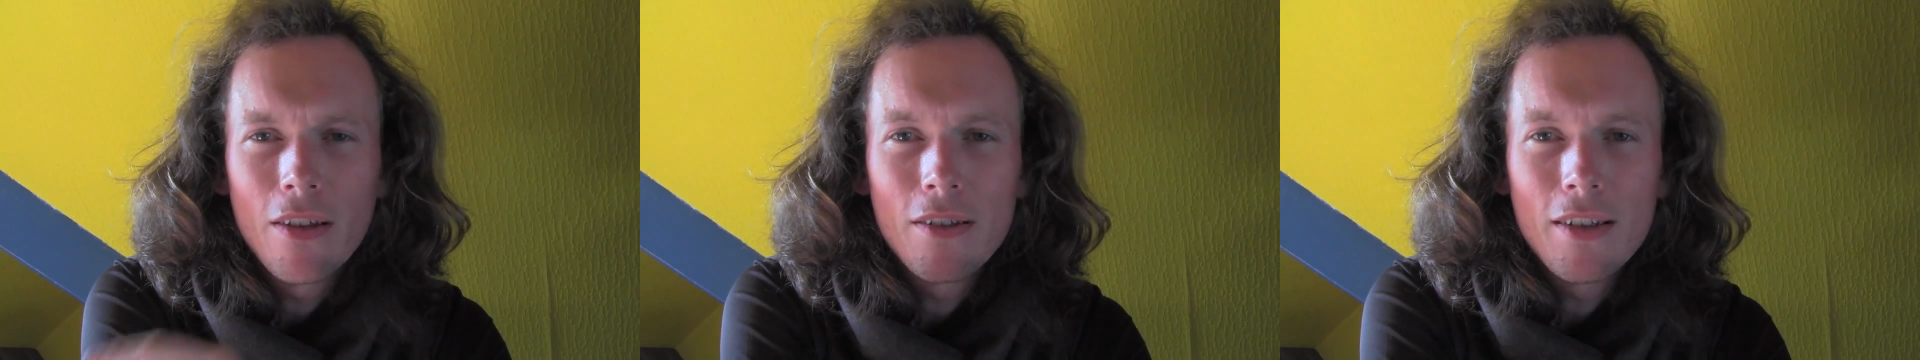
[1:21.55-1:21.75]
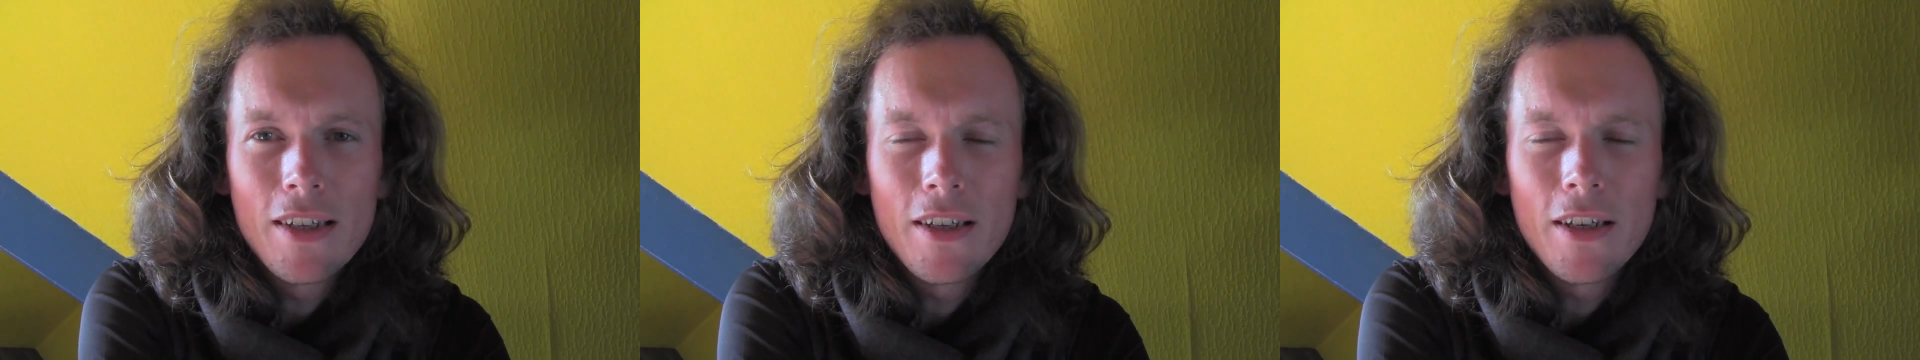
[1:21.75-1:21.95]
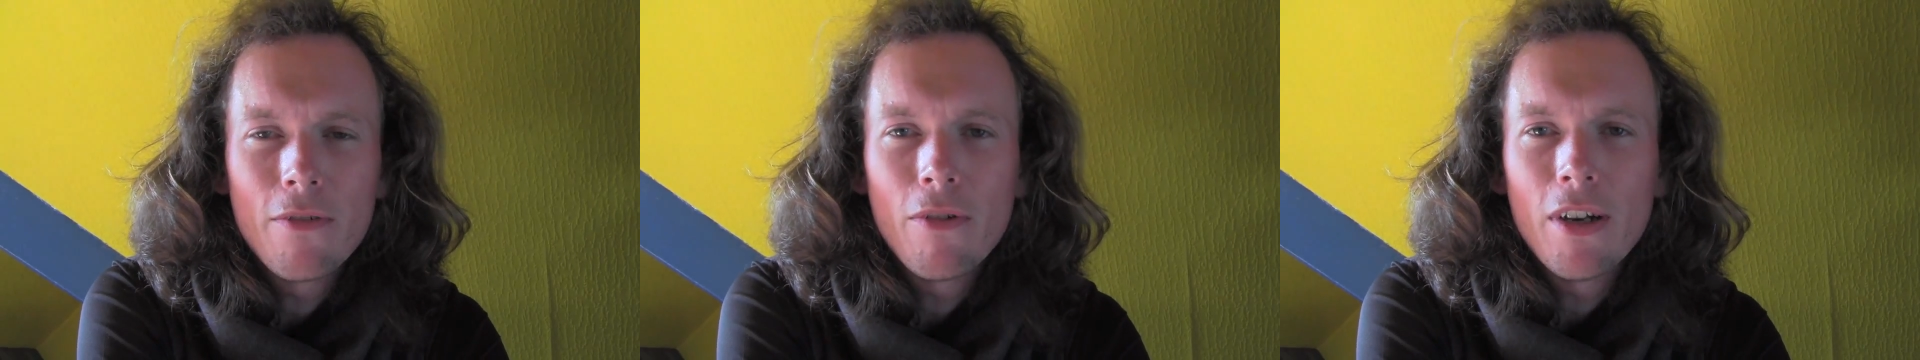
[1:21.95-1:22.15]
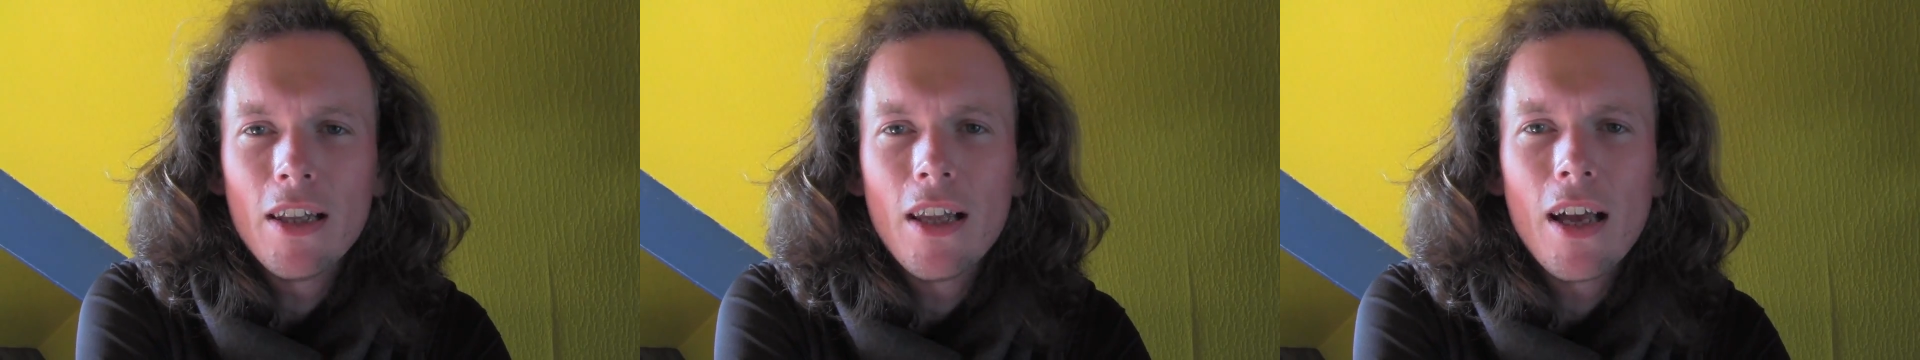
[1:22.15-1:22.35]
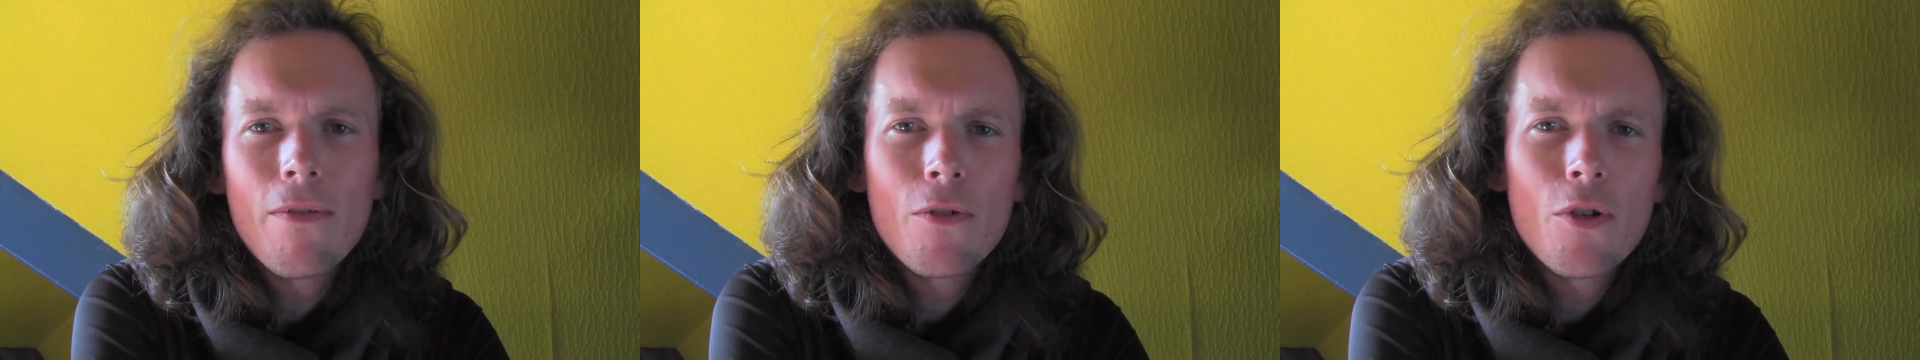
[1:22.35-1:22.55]
that's easy in
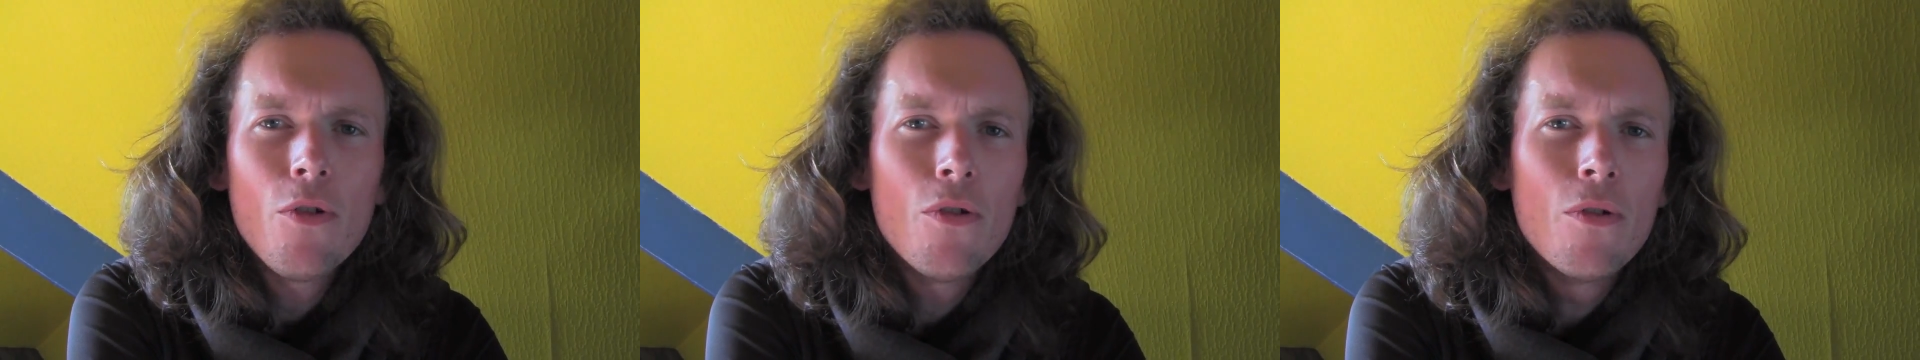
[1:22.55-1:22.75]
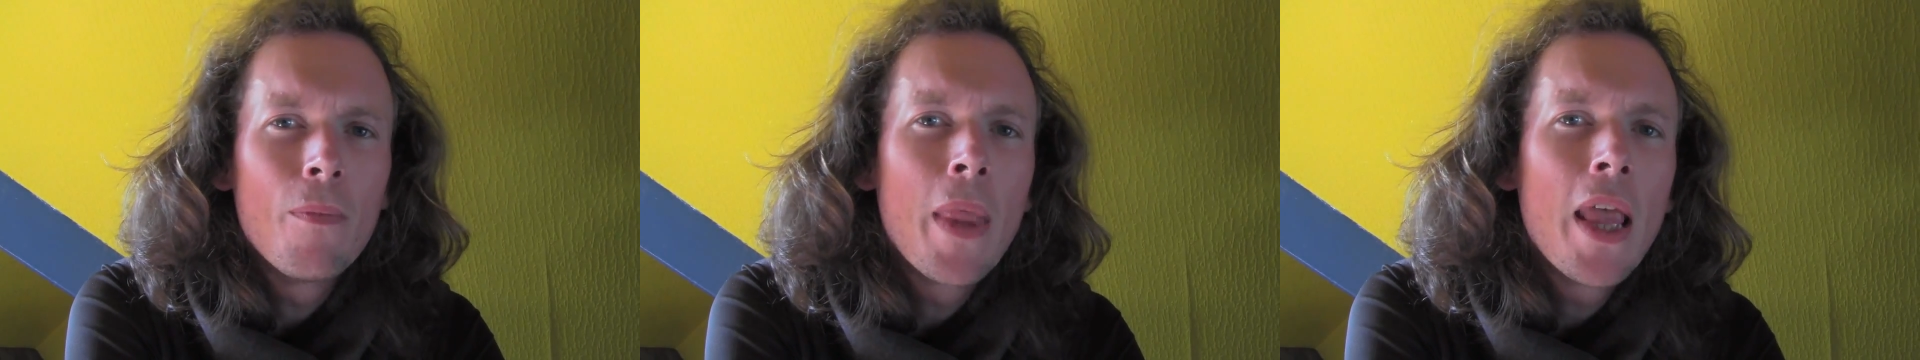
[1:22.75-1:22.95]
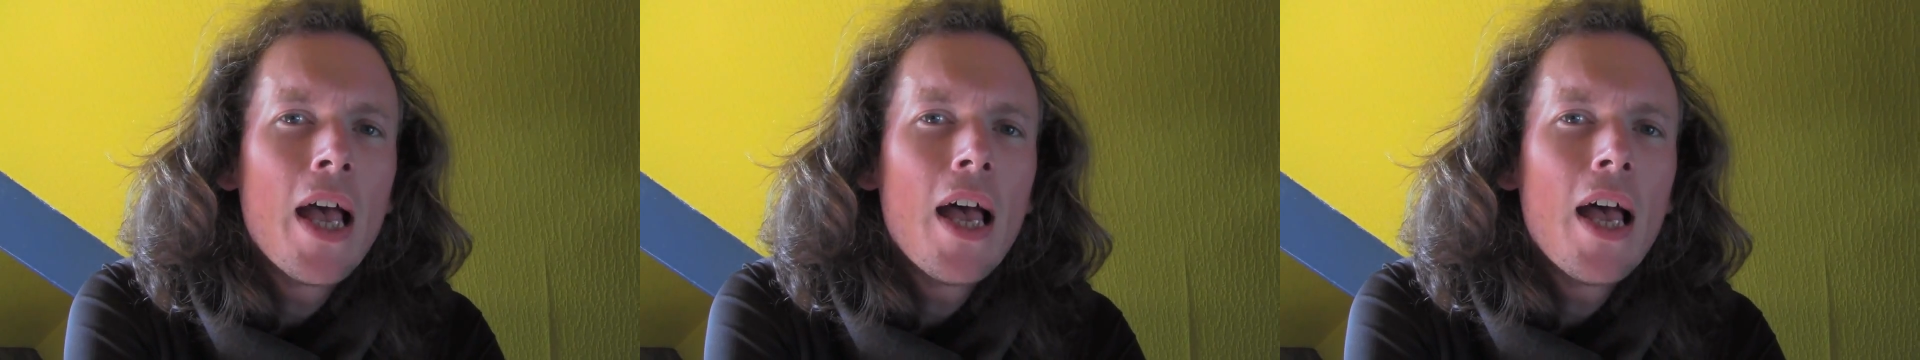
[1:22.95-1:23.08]
real life, too.